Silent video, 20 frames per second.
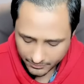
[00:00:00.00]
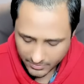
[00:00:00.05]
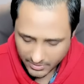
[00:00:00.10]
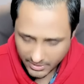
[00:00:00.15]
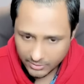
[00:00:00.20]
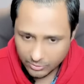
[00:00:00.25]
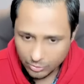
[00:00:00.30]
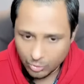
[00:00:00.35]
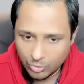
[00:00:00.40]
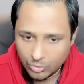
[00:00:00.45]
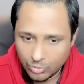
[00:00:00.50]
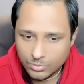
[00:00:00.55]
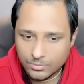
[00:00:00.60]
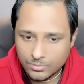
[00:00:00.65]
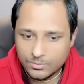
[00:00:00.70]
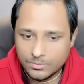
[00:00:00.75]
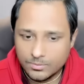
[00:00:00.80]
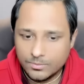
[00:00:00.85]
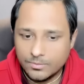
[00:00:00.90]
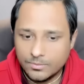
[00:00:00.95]
Ketu
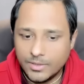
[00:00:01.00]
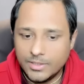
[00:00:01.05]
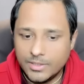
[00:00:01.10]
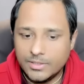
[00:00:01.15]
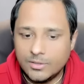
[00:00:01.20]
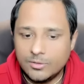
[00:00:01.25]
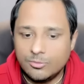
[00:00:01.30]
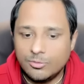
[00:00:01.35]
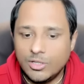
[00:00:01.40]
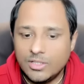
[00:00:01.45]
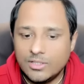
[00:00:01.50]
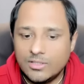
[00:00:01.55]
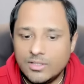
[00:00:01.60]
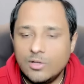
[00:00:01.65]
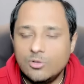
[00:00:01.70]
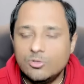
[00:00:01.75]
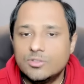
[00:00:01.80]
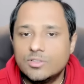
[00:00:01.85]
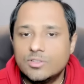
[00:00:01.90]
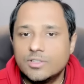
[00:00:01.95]
in the 12th
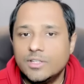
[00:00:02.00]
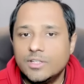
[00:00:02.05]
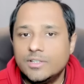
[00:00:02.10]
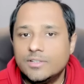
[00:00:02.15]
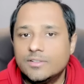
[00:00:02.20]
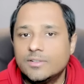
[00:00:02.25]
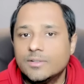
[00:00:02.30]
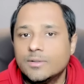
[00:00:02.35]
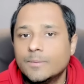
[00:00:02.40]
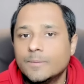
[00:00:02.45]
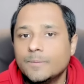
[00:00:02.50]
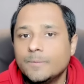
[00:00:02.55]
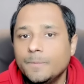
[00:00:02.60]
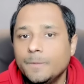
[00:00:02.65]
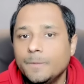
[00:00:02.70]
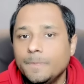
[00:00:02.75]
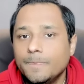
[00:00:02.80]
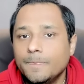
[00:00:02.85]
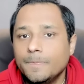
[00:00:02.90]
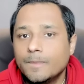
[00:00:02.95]
house is
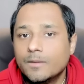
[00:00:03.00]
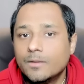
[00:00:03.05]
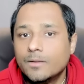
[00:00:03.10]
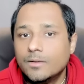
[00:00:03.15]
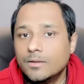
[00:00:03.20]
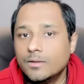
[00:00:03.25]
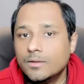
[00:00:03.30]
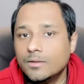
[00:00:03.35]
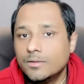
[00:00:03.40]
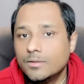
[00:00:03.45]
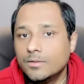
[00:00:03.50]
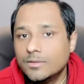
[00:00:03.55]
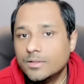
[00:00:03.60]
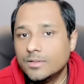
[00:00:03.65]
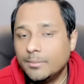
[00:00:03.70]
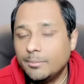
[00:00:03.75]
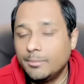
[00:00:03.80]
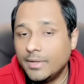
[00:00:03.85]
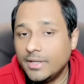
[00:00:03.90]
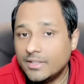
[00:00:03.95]
uh,
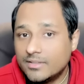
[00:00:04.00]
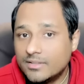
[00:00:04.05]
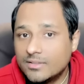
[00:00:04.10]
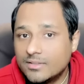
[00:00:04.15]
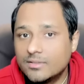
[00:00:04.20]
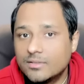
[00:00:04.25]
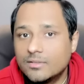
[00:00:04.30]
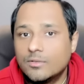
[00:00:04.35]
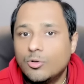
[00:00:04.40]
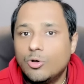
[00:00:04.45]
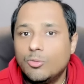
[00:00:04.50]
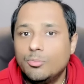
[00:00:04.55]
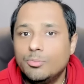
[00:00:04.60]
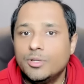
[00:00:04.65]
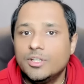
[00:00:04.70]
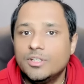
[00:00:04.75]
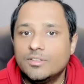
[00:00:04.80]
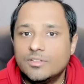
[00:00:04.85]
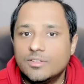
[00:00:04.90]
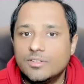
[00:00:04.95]
the best
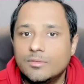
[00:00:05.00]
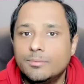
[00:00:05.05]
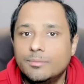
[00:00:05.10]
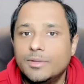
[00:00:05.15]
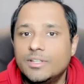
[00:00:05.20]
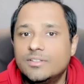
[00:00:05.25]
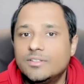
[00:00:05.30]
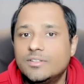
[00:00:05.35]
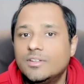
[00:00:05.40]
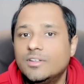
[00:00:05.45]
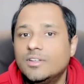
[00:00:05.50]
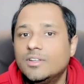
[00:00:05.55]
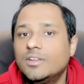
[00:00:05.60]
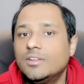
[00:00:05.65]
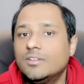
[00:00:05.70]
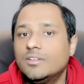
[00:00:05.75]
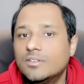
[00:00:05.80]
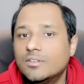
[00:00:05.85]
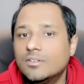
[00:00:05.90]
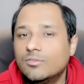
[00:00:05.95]
combination, best
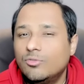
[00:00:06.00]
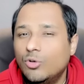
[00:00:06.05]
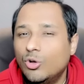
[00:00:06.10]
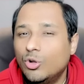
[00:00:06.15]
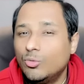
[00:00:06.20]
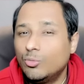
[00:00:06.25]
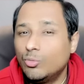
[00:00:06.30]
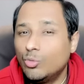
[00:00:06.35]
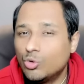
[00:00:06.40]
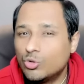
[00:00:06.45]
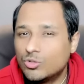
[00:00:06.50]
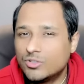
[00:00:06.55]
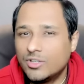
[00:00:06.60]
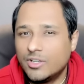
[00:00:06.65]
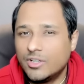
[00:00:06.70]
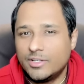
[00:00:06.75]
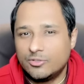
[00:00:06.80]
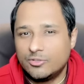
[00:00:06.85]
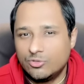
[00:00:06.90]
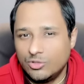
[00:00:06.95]
indication for moksha
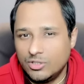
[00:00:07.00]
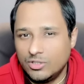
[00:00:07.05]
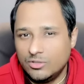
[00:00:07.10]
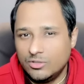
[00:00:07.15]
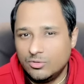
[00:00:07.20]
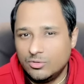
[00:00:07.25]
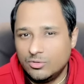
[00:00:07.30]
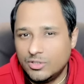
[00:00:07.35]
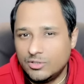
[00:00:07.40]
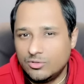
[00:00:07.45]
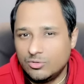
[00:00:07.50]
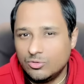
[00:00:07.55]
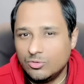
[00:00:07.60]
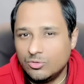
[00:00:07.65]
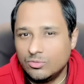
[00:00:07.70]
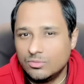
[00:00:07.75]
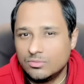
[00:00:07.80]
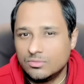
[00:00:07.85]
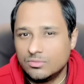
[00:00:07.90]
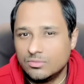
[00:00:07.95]
actually. Okay.
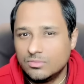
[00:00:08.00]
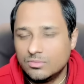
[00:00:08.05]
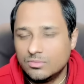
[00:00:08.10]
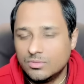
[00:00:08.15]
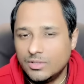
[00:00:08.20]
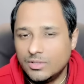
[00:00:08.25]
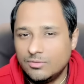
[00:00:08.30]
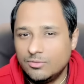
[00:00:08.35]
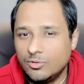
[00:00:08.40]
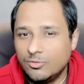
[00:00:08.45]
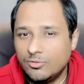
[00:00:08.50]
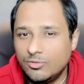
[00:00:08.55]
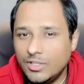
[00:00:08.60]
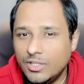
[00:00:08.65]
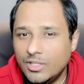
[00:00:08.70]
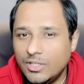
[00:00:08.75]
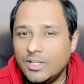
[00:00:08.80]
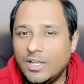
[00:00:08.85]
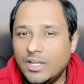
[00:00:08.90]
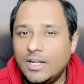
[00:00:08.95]
So if you
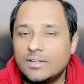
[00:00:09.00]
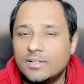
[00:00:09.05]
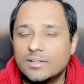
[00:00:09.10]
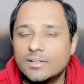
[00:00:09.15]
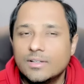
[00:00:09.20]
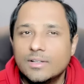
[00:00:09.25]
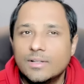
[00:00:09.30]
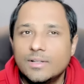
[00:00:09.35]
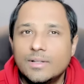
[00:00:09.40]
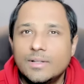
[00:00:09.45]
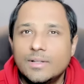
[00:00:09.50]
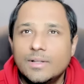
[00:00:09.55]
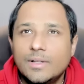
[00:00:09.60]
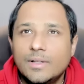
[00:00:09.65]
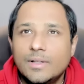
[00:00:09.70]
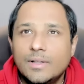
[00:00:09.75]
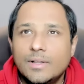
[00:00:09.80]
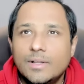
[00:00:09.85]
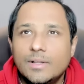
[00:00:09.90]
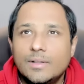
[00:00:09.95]
feel that
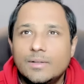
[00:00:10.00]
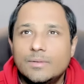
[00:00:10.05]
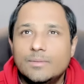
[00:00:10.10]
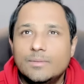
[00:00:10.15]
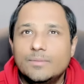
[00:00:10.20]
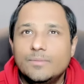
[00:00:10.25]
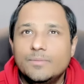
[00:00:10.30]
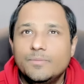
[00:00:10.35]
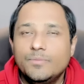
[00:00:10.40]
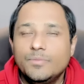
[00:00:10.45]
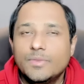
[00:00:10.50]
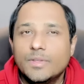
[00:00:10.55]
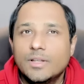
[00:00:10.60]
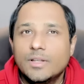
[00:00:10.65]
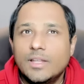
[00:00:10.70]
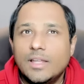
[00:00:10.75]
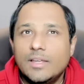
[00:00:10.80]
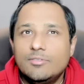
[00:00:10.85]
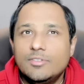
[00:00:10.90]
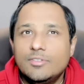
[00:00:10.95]
and
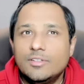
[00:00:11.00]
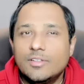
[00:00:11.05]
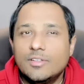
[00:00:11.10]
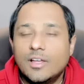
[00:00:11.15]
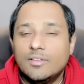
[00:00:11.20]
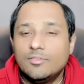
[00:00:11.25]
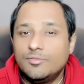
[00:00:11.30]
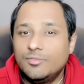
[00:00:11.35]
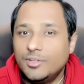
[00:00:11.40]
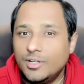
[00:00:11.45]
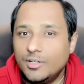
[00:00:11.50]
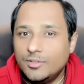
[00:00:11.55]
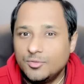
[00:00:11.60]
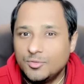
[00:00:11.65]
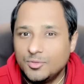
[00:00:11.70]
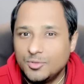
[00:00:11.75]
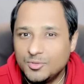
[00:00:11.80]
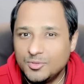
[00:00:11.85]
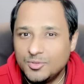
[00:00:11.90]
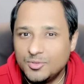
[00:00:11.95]
life is unfair
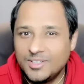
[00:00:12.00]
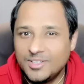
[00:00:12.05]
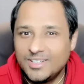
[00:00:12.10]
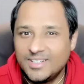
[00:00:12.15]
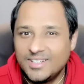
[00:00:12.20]
to you,